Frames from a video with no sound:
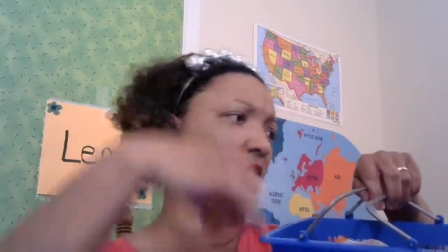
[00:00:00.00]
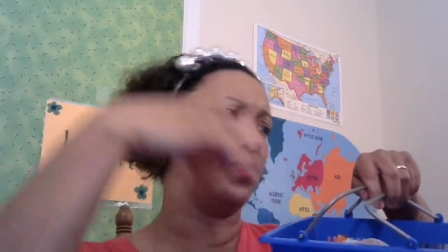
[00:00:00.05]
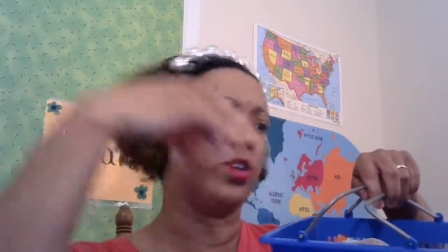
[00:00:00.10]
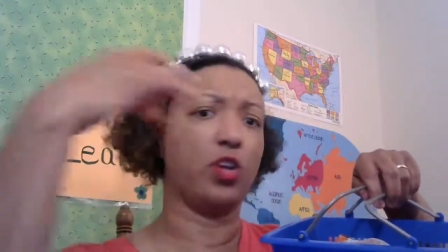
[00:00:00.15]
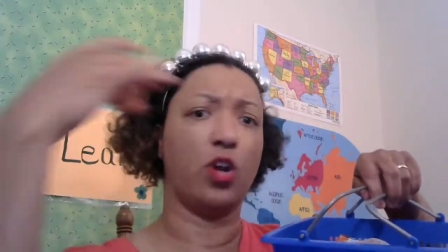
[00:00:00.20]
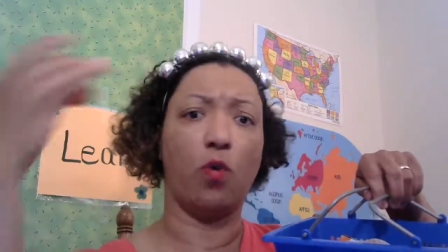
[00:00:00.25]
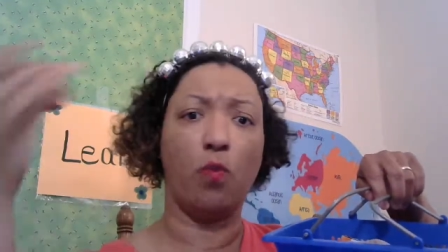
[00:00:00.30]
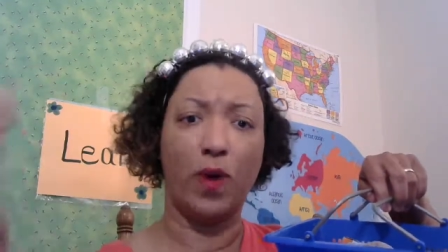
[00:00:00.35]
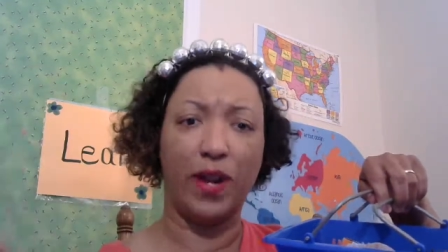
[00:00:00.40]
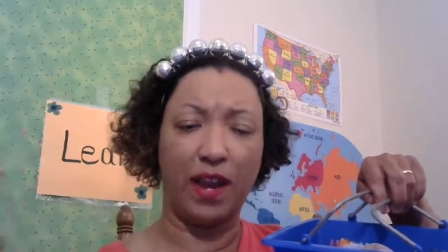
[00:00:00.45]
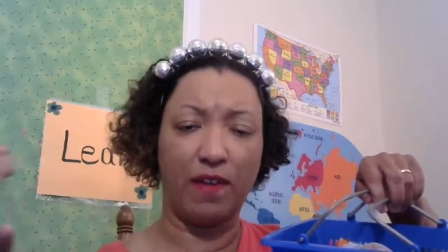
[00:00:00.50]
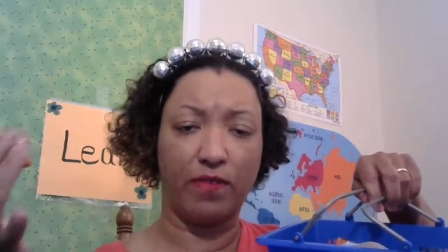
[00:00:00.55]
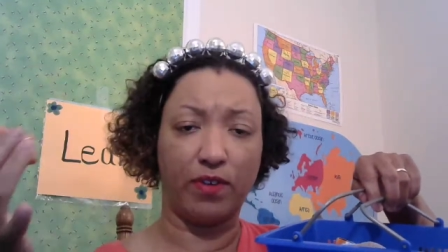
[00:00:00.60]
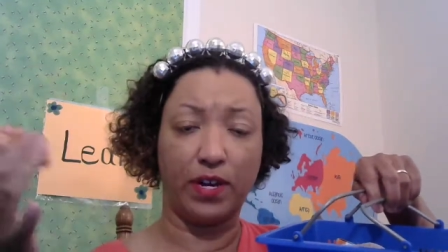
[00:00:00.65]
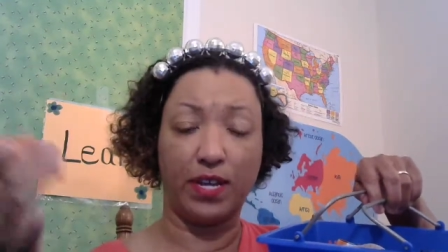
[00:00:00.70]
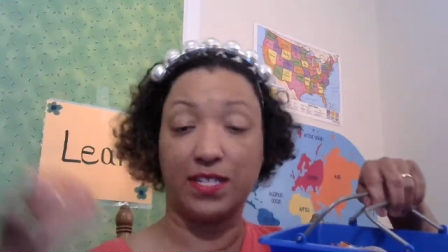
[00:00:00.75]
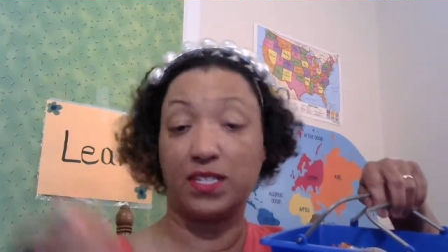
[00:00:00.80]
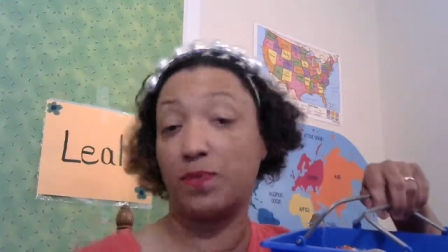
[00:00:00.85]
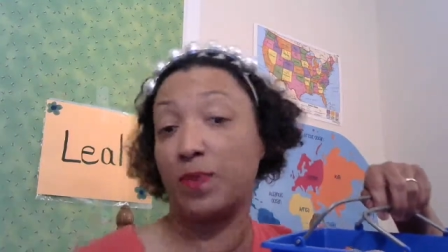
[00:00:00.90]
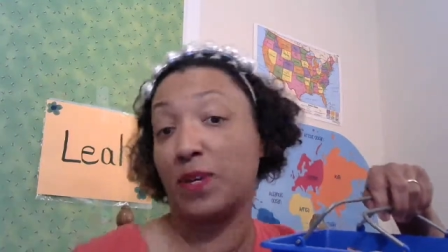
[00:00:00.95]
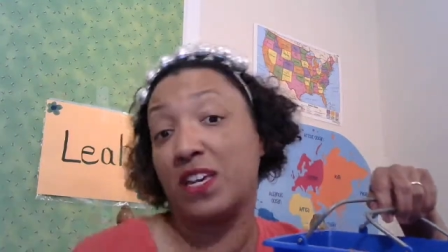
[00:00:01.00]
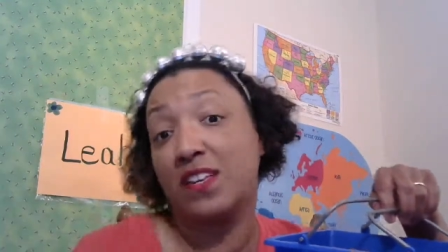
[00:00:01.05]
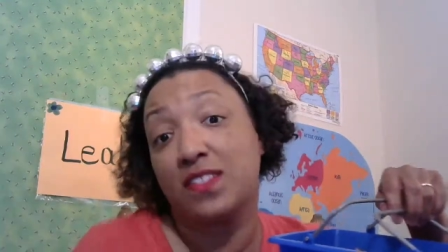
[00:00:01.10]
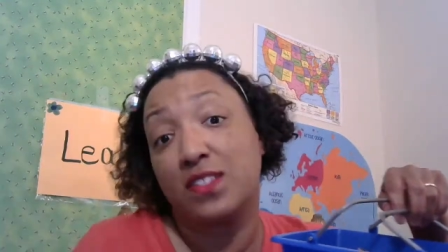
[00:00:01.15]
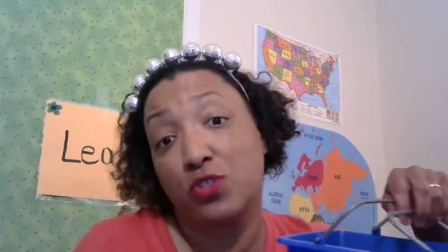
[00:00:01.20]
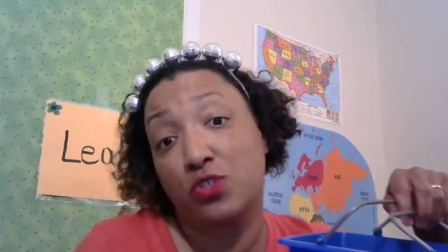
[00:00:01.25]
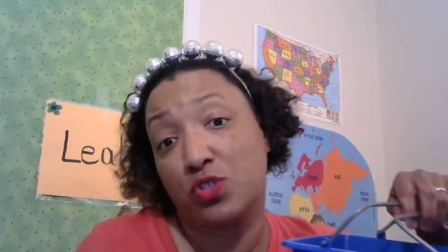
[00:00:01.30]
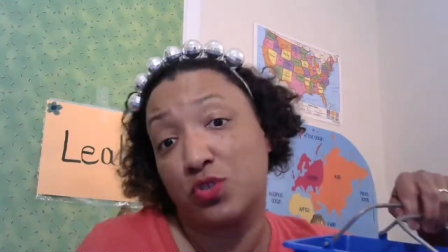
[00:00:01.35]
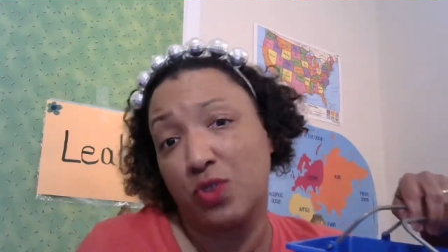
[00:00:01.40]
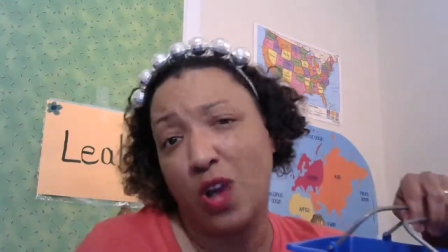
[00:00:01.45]
whatever it is, because
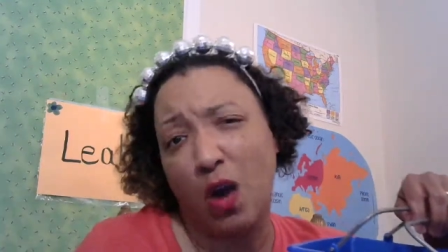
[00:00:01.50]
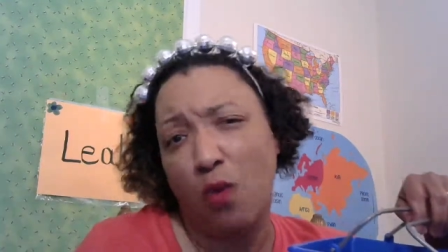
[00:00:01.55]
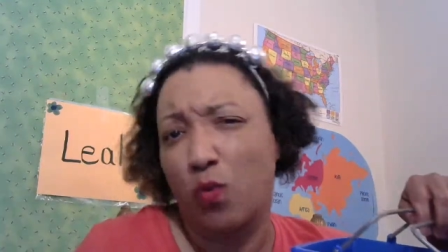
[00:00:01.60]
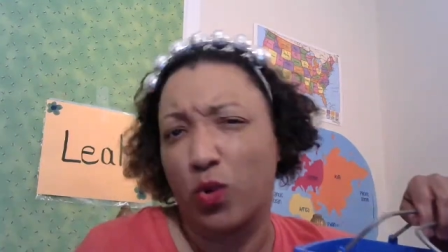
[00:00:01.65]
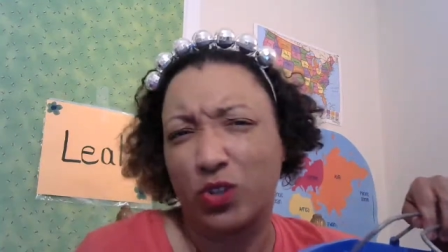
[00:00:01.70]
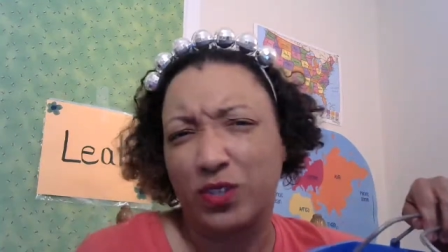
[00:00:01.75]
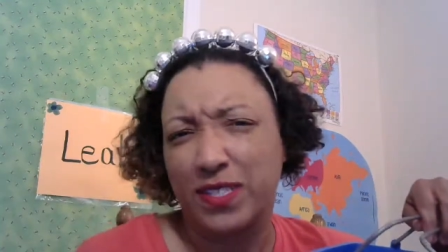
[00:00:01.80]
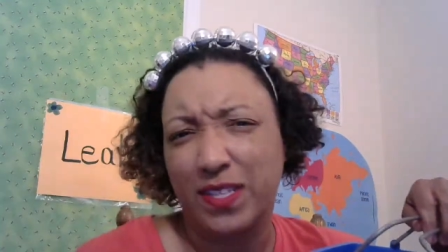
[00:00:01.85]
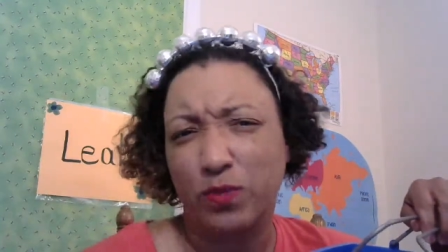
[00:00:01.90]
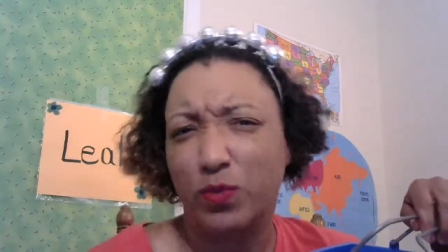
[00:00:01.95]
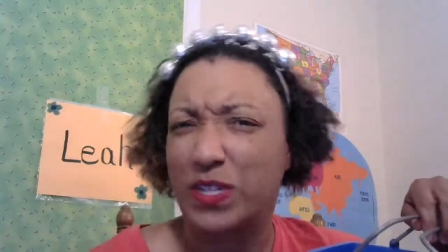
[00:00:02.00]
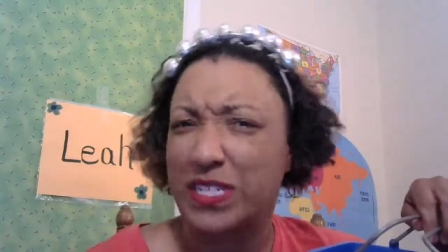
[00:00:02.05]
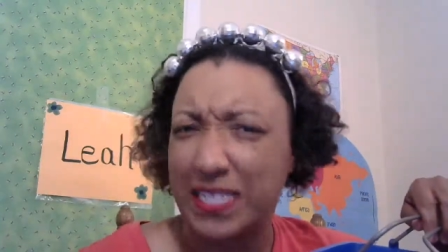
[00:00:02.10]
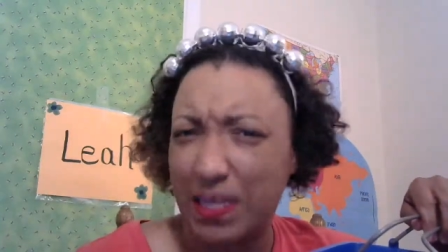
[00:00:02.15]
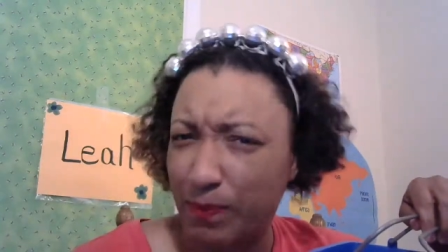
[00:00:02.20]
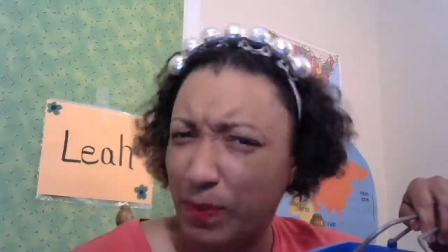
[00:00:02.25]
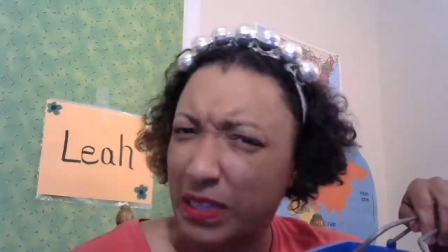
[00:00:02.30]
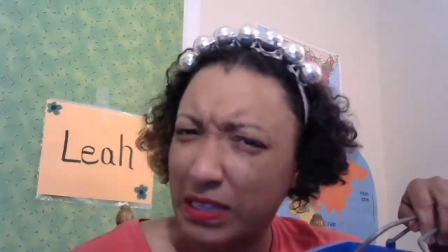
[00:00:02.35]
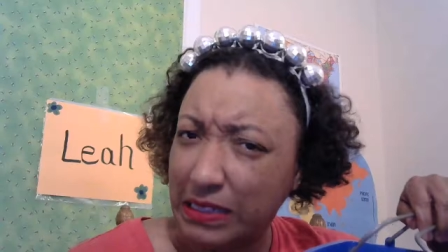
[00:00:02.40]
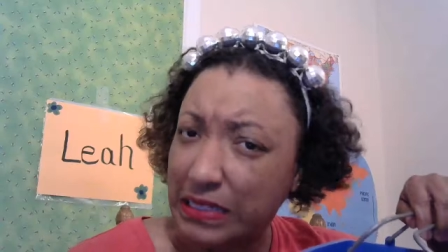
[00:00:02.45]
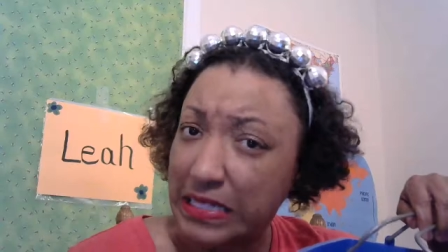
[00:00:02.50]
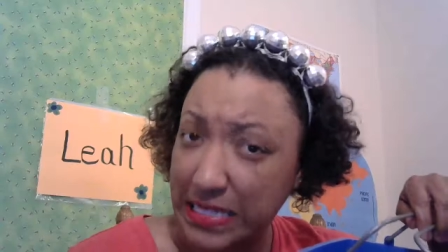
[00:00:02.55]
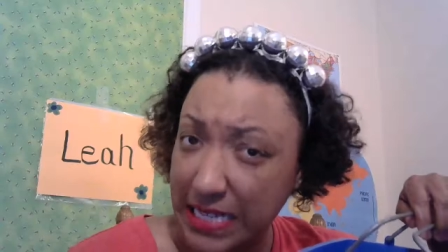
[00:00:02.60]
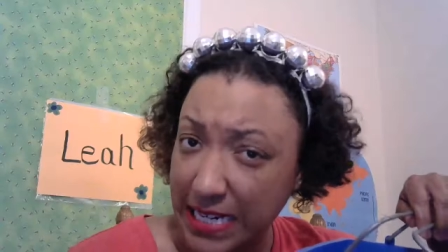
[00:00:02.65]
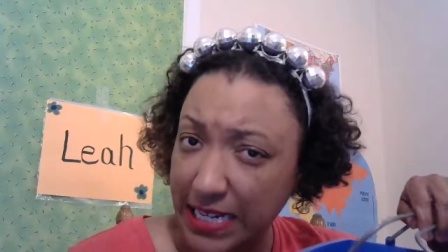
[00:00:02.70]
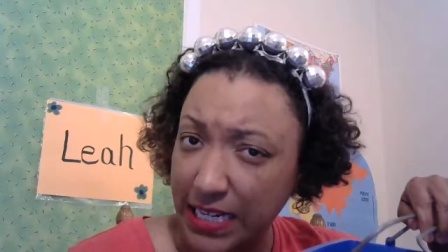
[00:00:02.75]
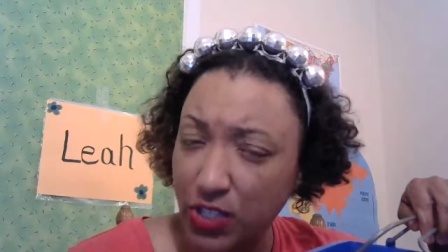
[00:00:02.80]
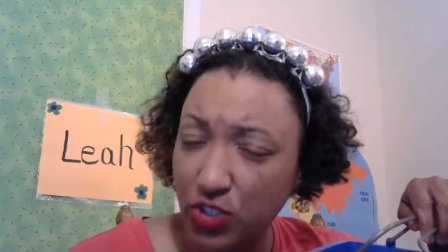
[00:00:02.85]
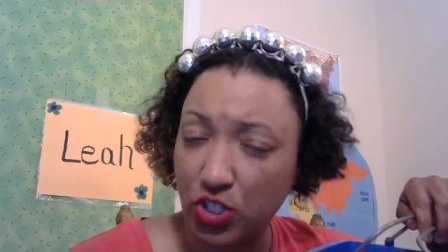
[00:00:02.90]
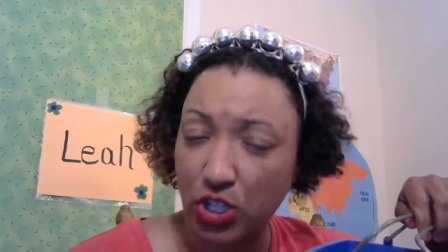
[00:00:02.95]
those are not words that we typically
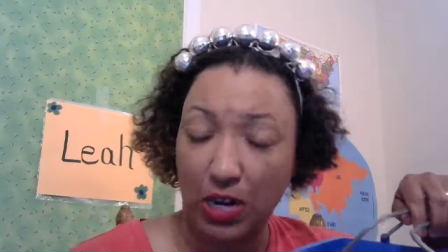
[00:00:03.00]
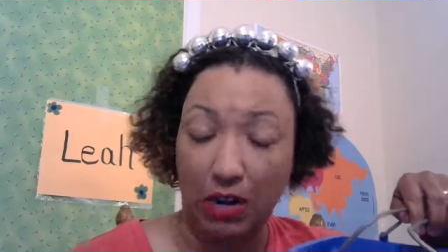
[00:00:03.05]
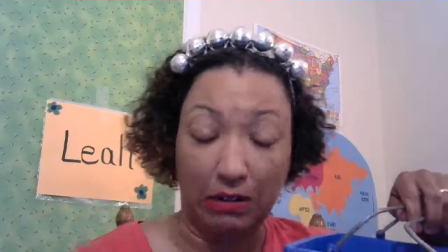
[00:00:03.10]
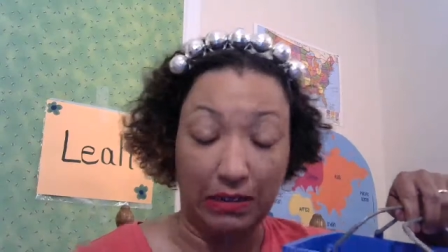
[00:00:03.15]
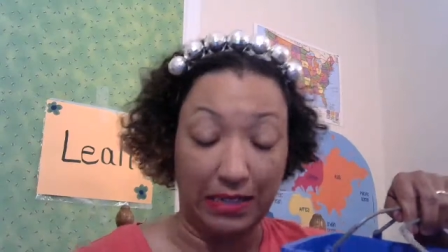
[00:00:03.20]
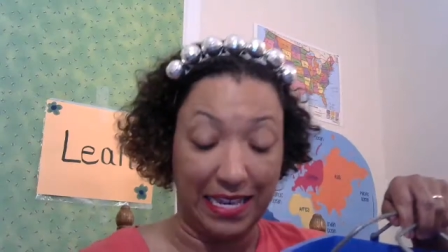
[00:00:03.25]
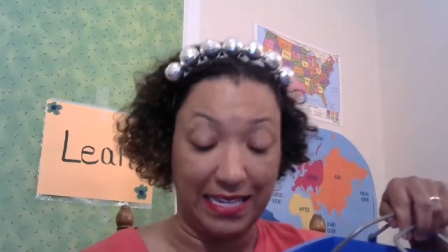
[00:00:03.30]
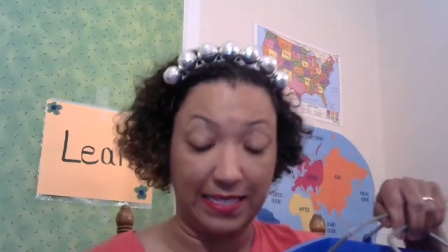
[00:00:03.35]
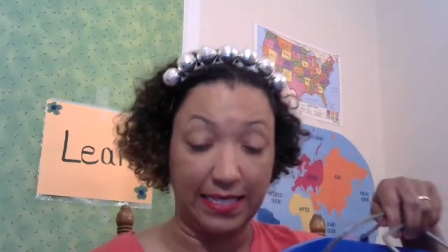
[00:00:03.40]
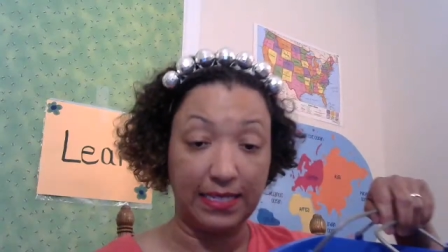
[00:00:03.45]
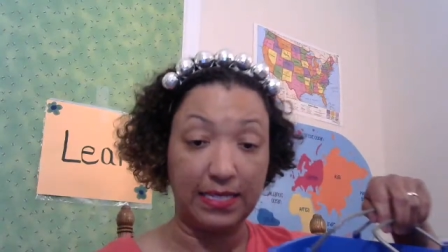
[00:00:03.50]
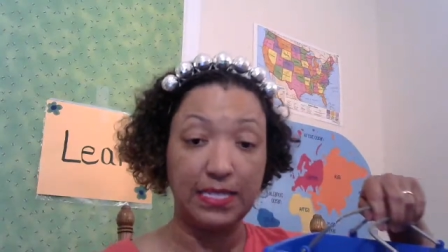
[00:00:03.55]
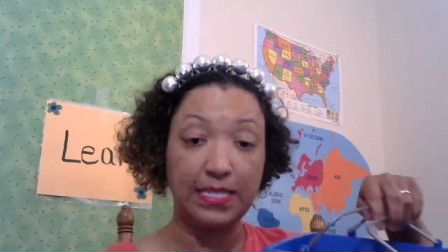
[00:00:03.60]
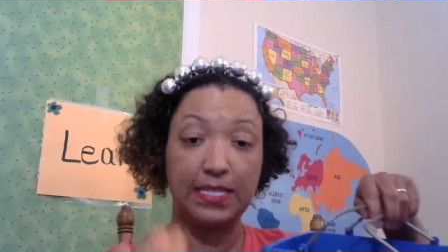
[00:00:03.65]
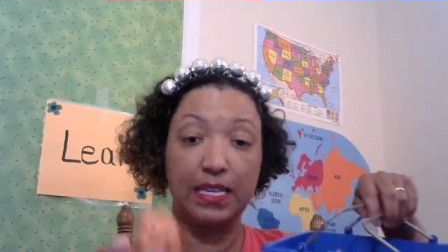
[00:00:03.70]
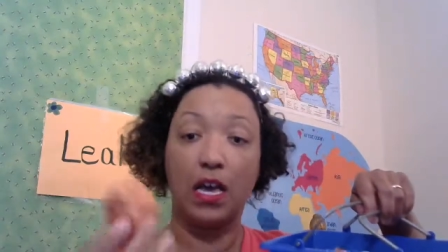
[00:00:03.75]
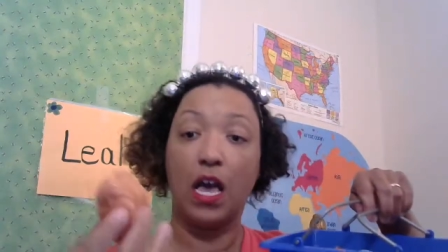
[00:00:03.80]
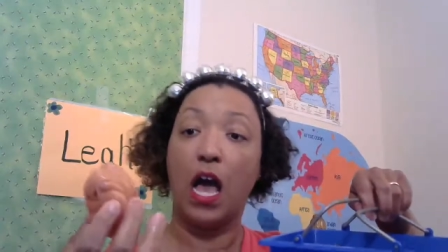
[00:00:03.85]
teach in our lessons,